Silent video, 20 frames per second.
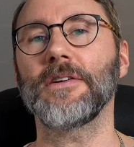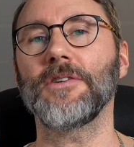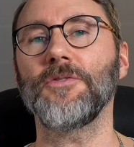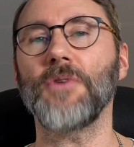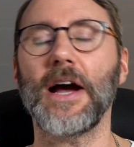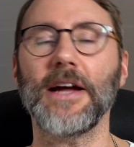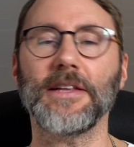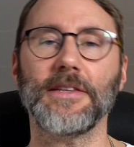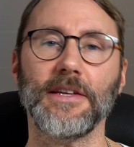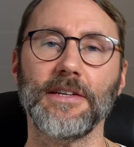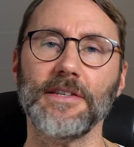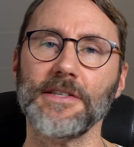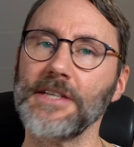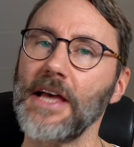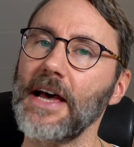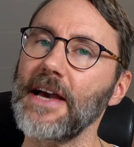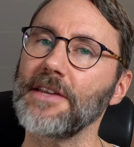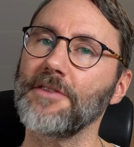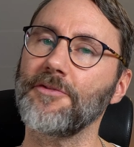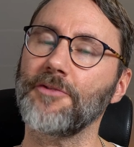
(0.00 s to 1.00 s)
Right, and
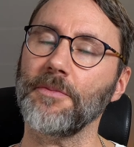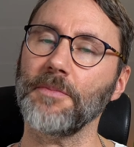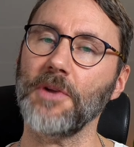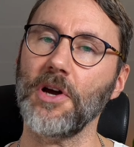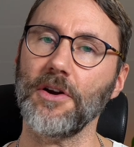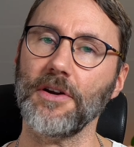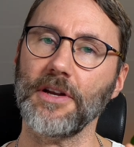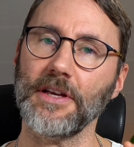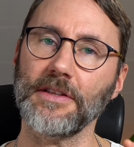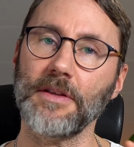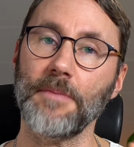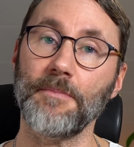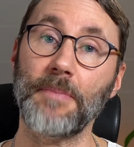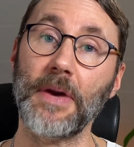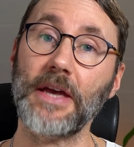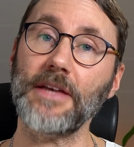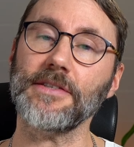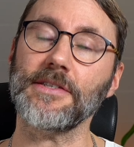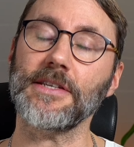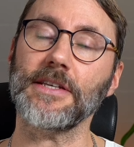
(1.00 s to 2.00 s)
aside from learning the
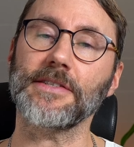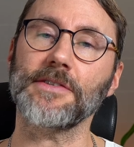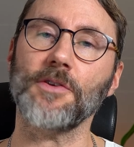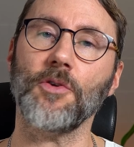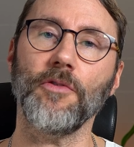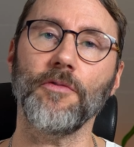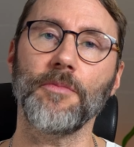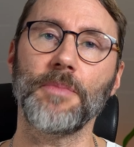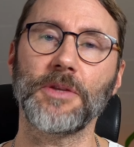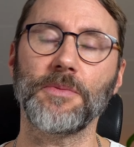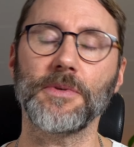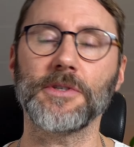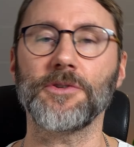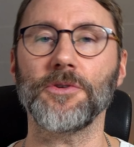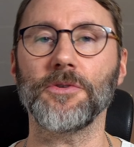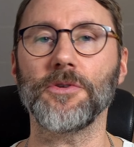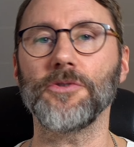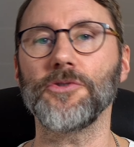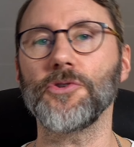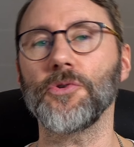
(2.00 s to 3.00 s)
basics of Bitwig
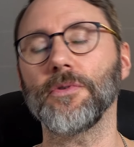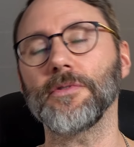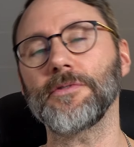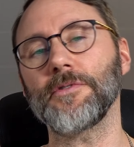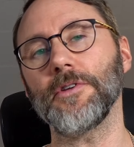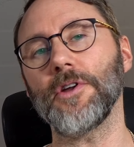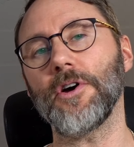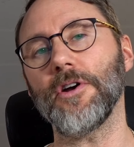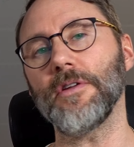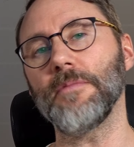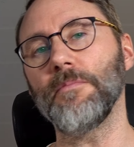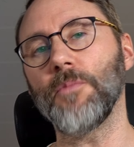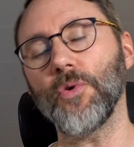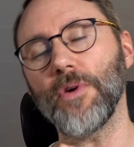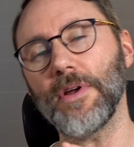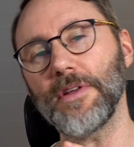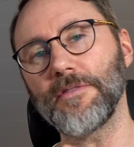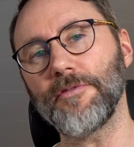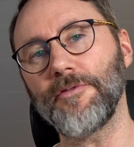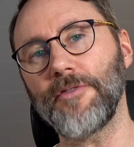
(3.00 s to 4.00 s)
Studio, you also learn
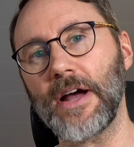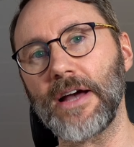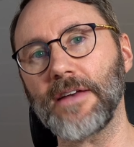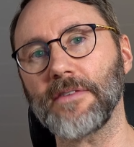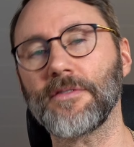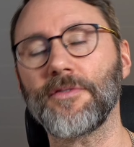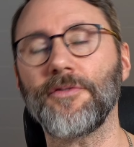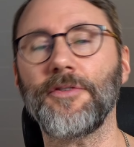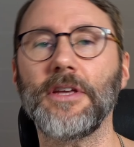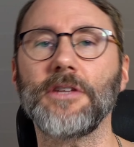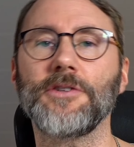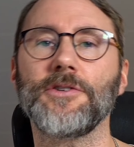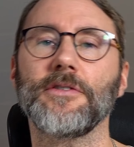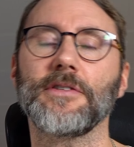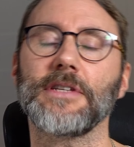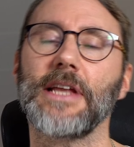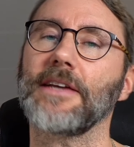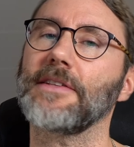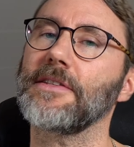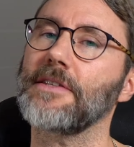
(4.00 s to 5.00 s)
more advanced features like